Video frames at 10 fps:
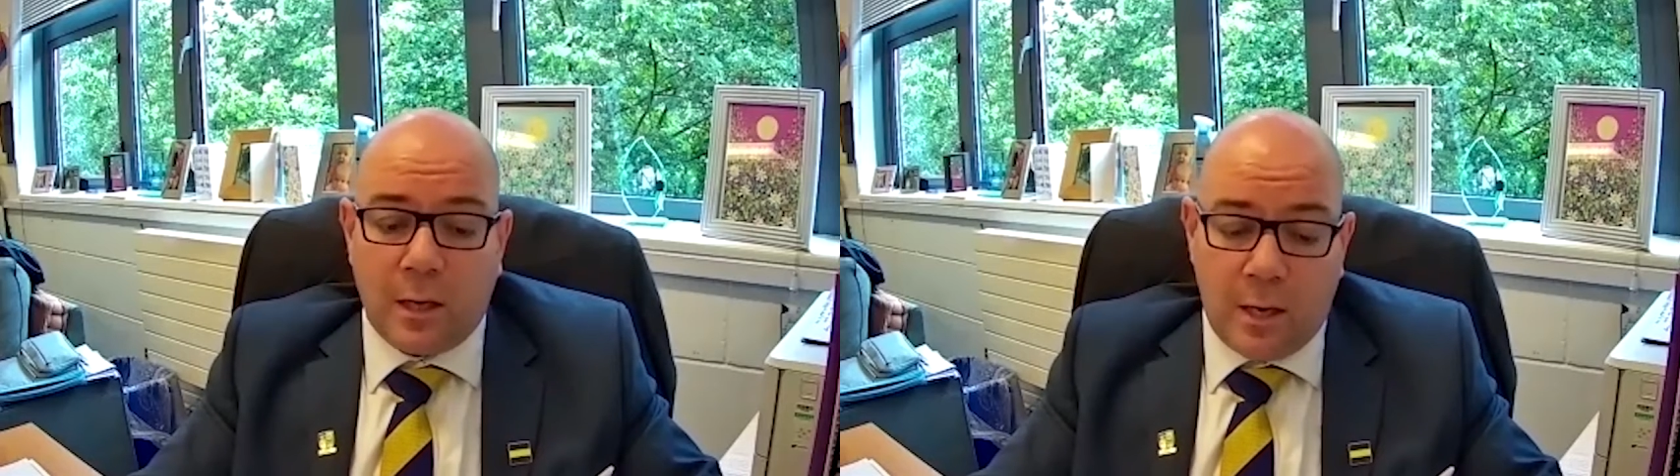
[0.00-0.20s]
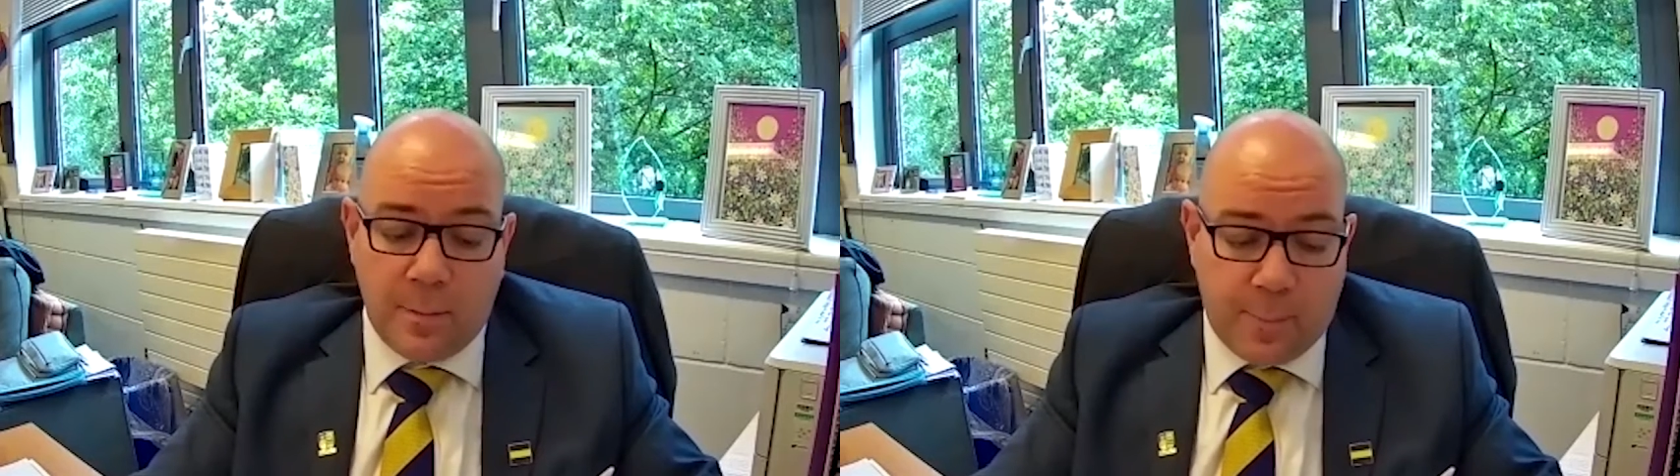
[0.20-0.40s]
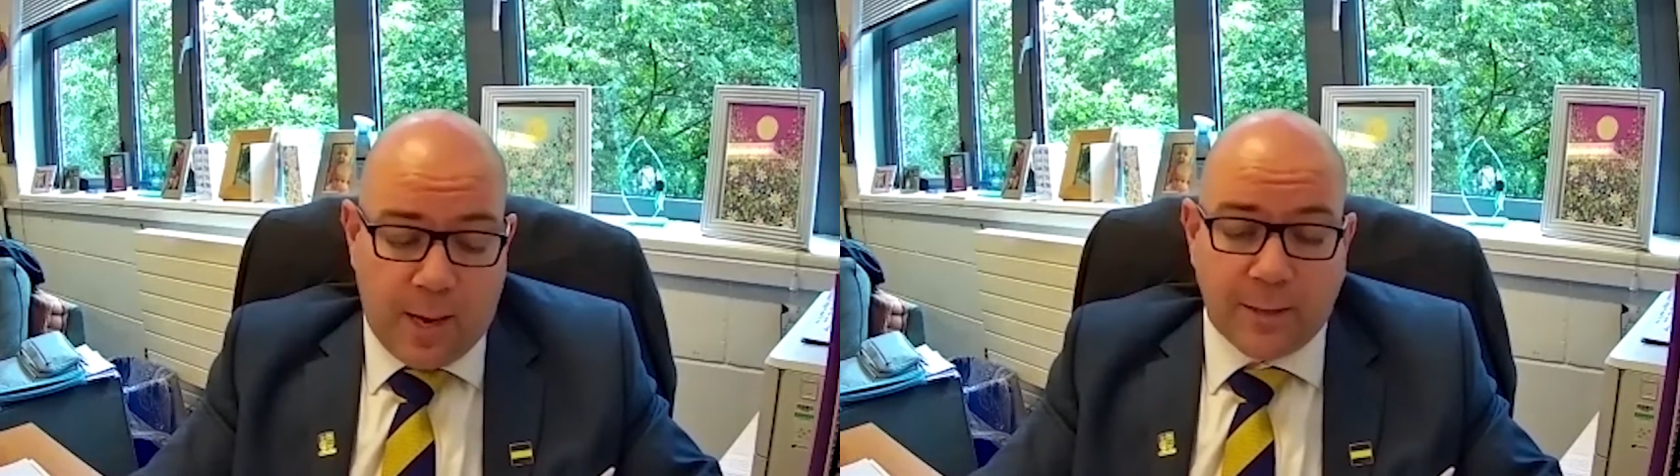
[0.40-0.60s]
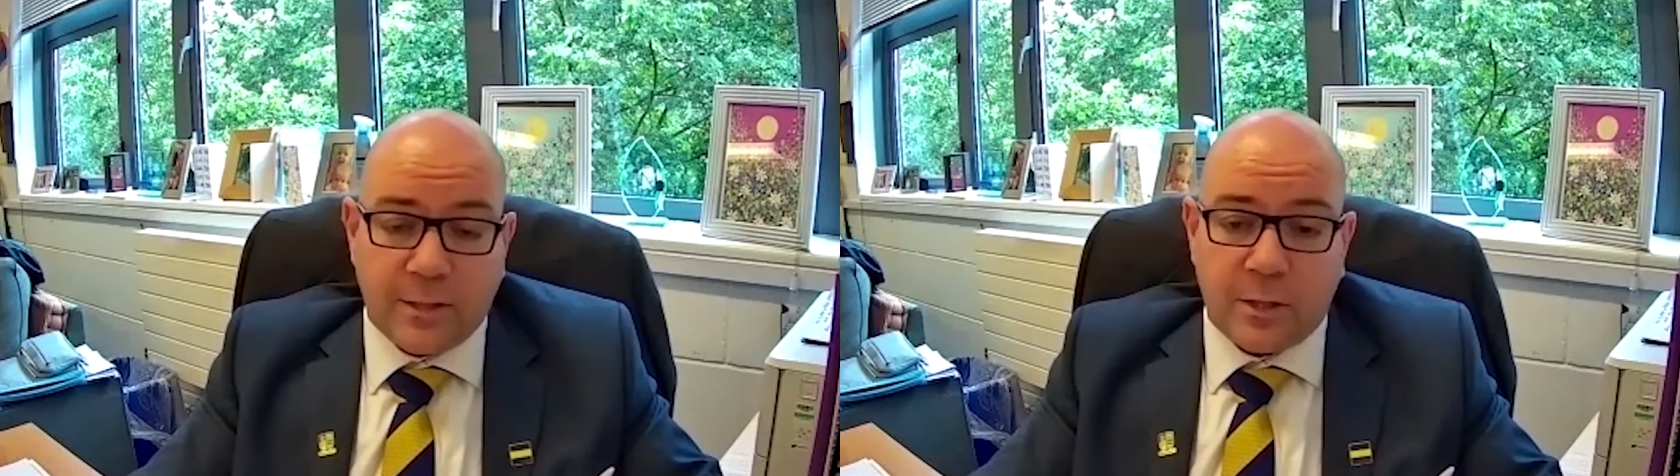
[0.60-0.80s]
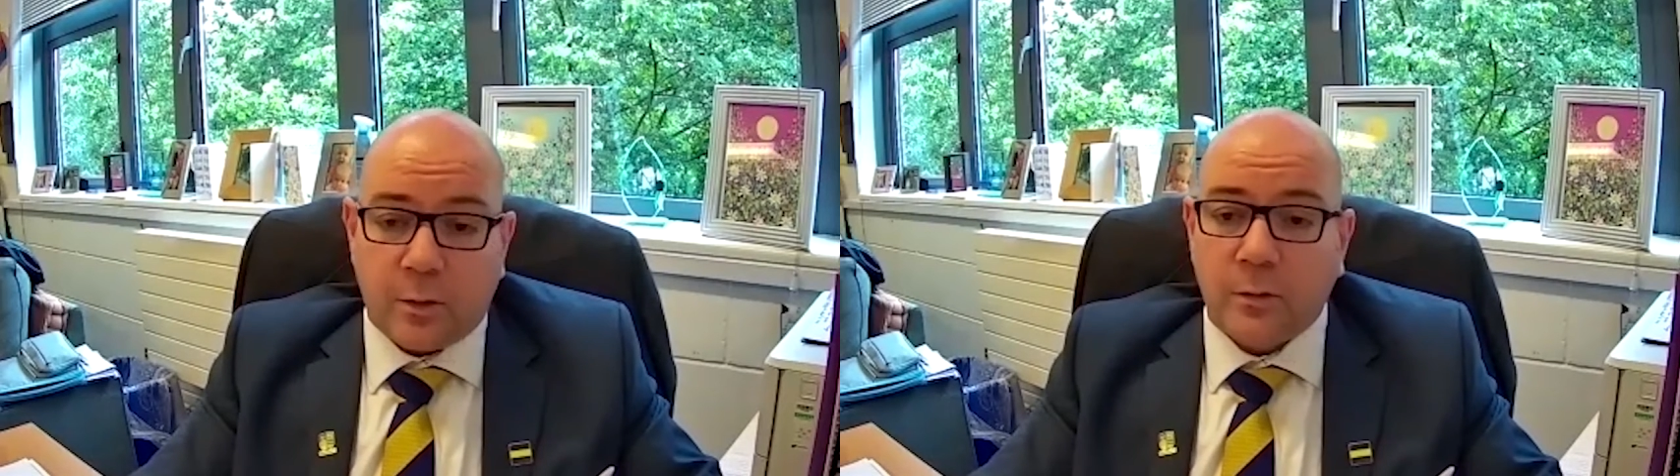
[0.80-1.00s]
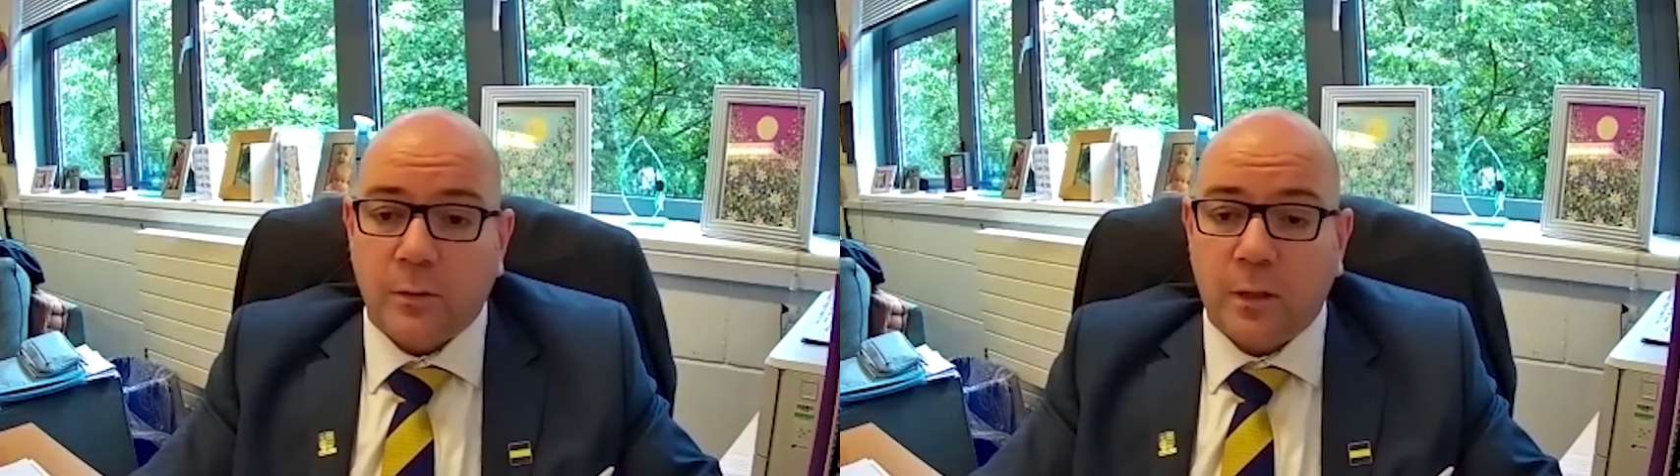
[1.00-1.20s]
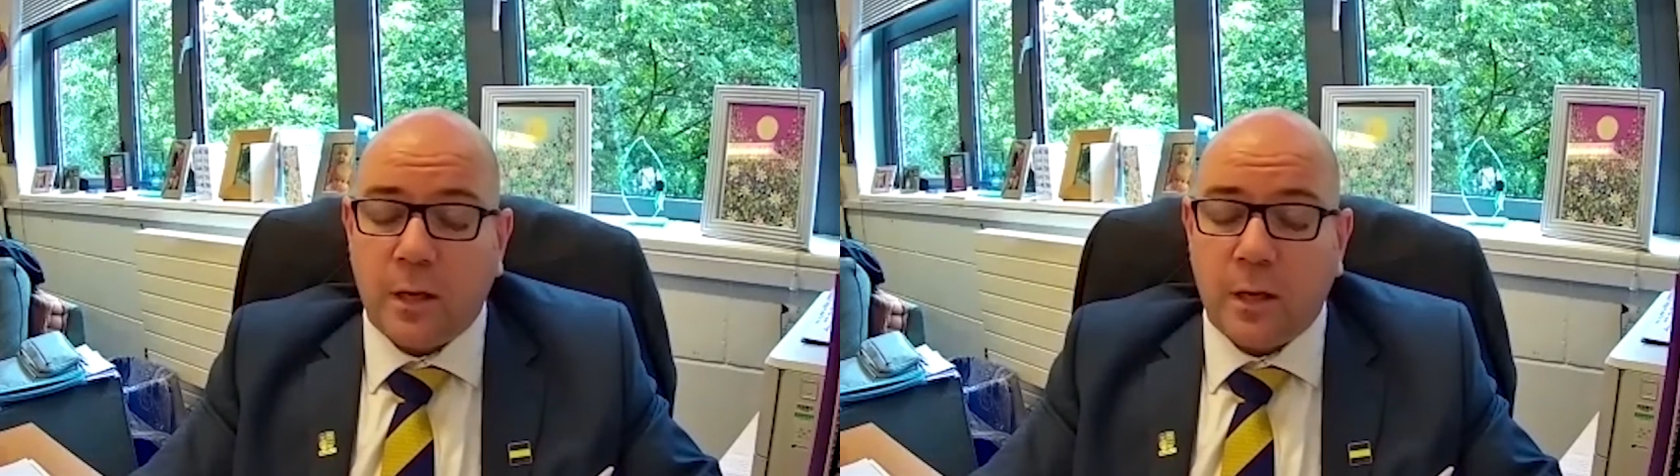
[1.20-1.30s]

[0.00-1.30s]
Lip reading: impacted on,